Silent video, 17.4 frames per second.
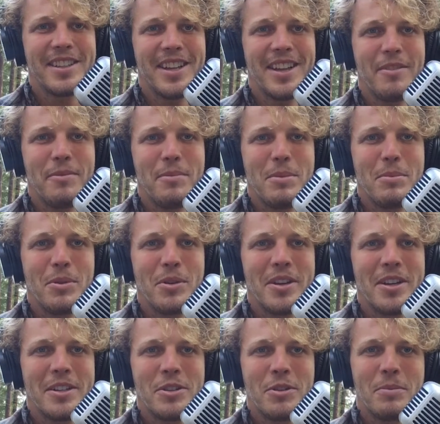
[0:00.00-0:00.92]
have people
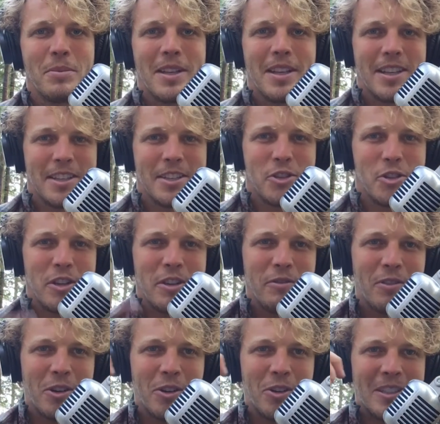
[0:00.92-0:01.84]
hear it. Don't be like a tree
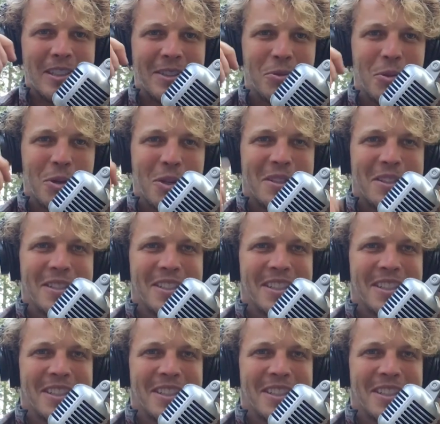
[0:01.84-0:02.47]
falling in the woods.